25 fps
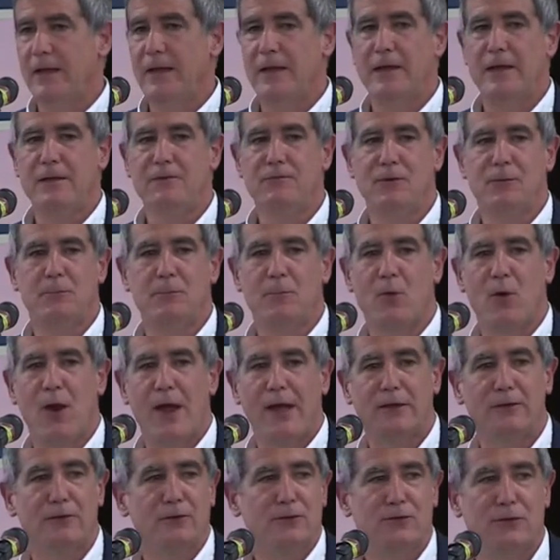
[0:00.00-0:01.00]
even
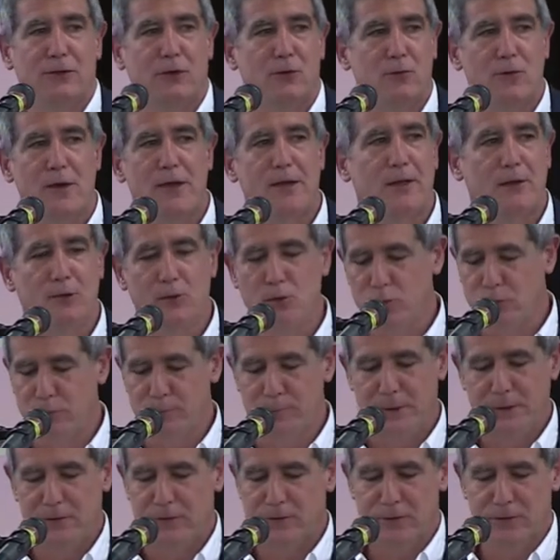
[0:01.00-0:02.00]
miraculously creating new
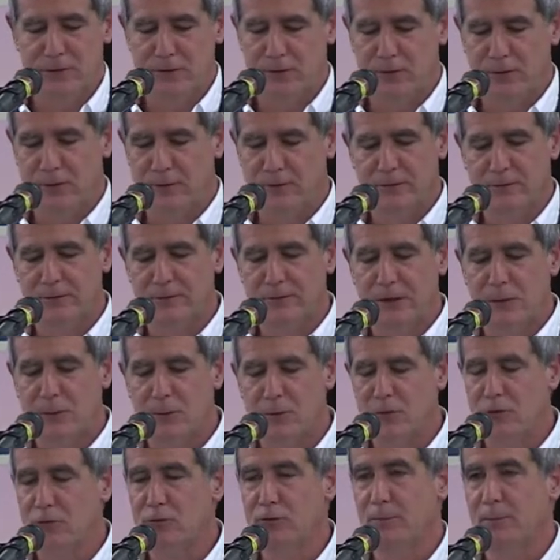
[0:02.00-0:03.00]
species and
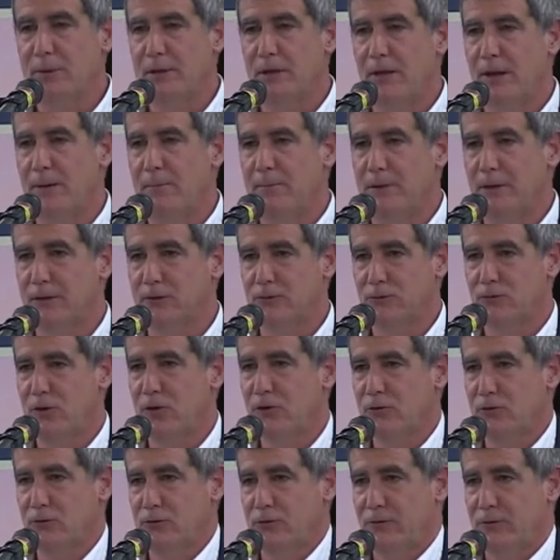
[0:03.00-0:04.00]
irreducibly complex
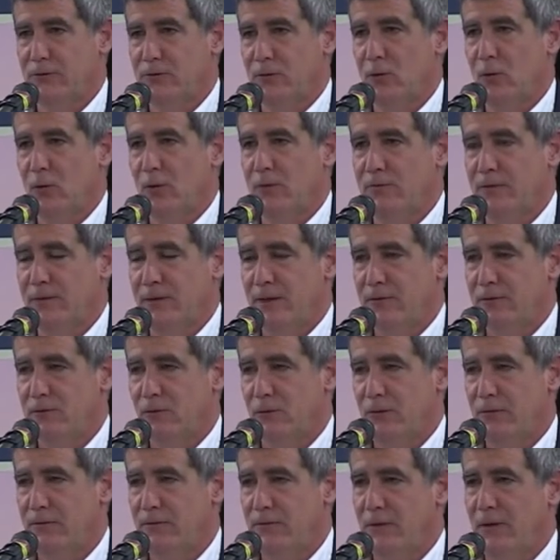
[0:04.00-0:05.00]
structures if you go in for that
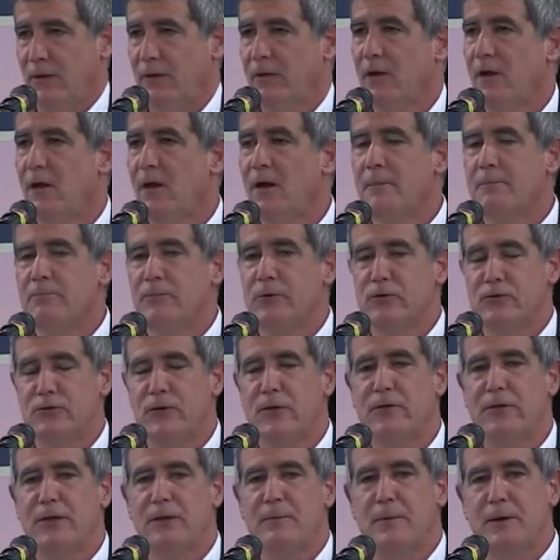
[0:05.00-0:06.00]
sort of thing. There's
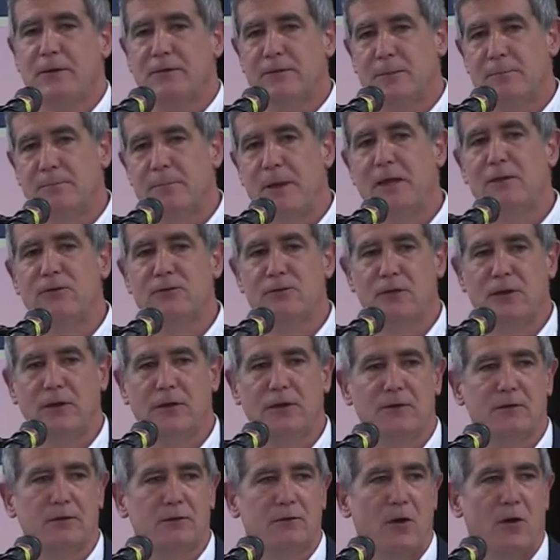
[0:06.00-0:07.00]
nothing about the
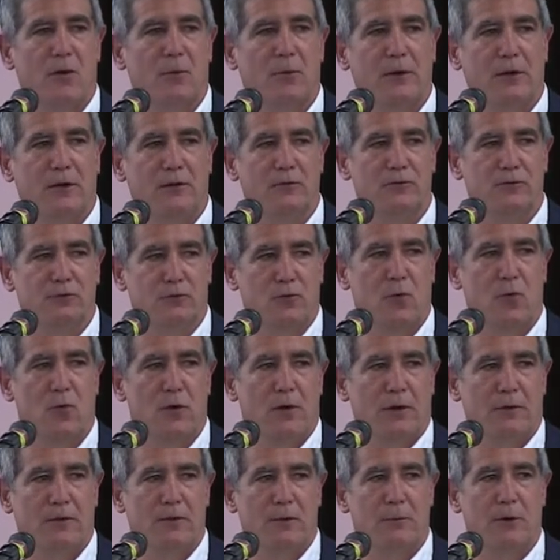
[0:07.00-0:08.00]
basic Darwinian
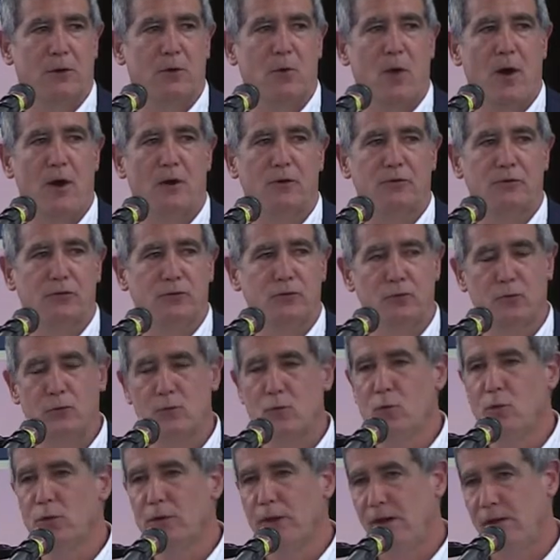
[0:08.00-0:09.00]
story that requires that you
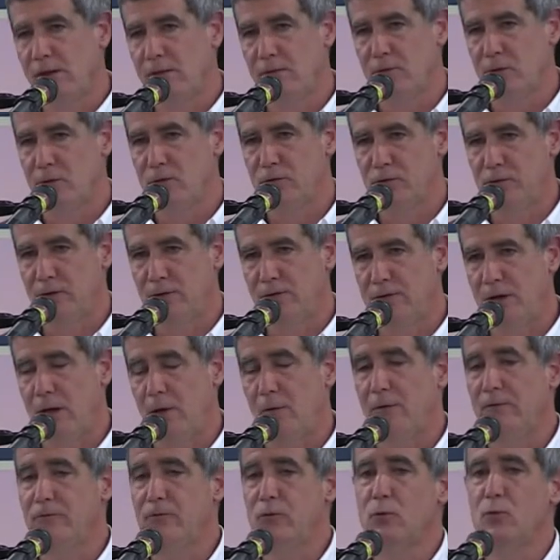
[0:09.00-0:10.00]
rule any of those things
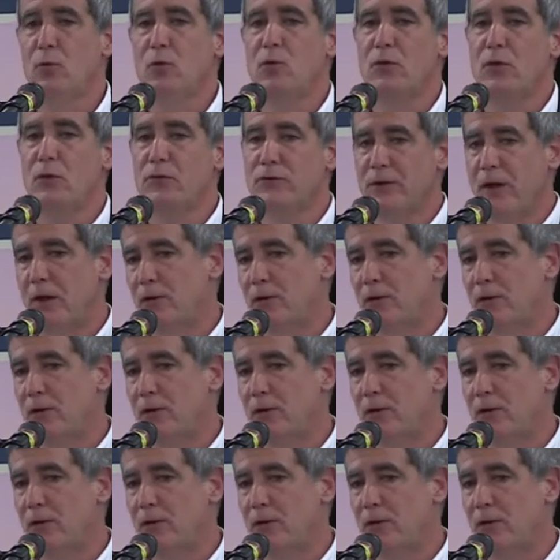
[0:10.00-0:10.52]
out. If you rule those